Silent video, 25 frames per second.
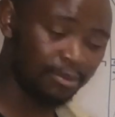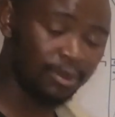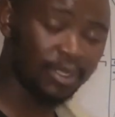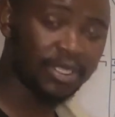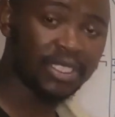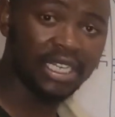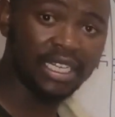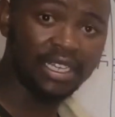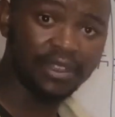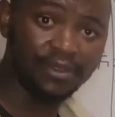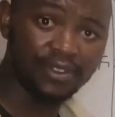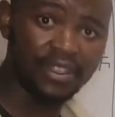
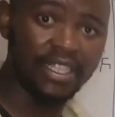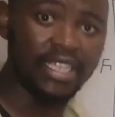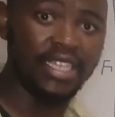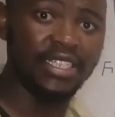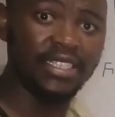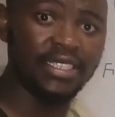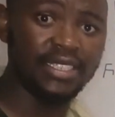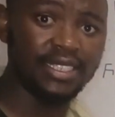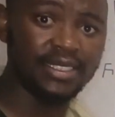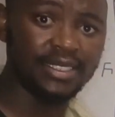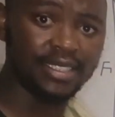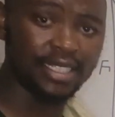especially if they
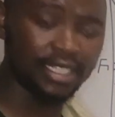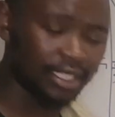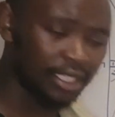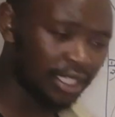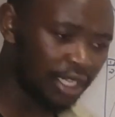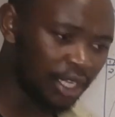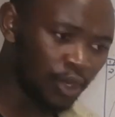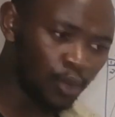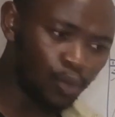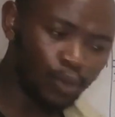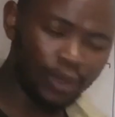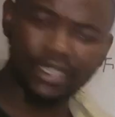intersect?
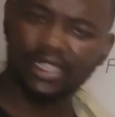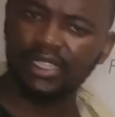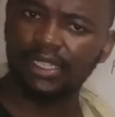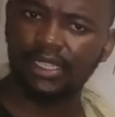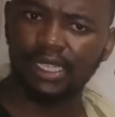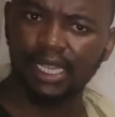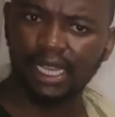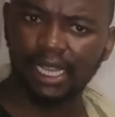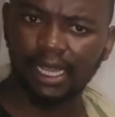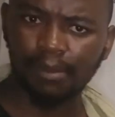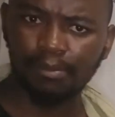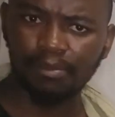What
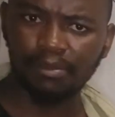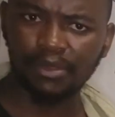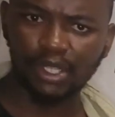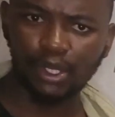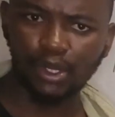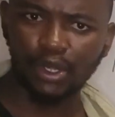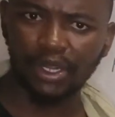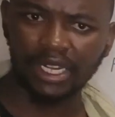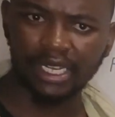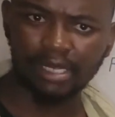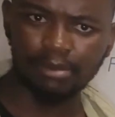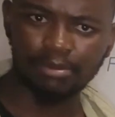
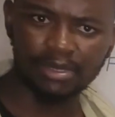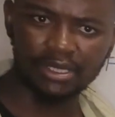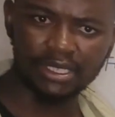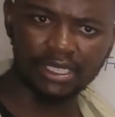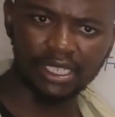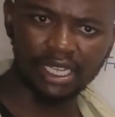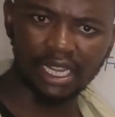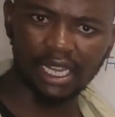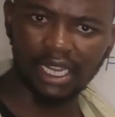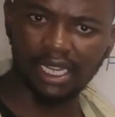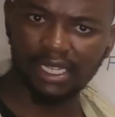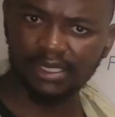
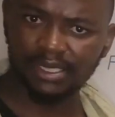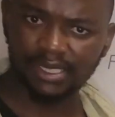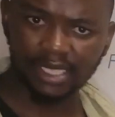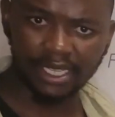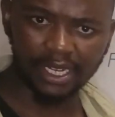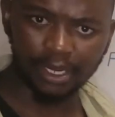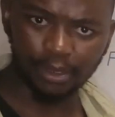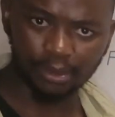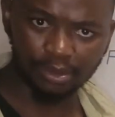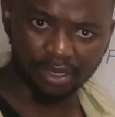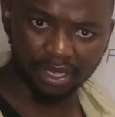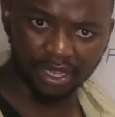theorems
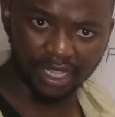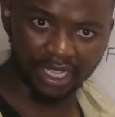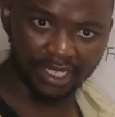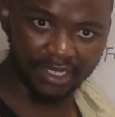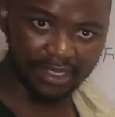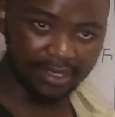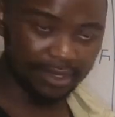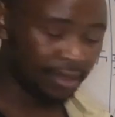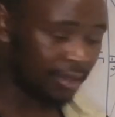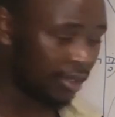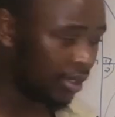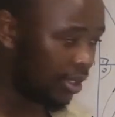surround
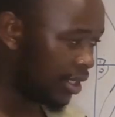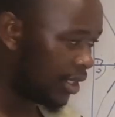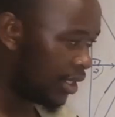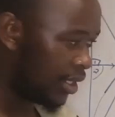that?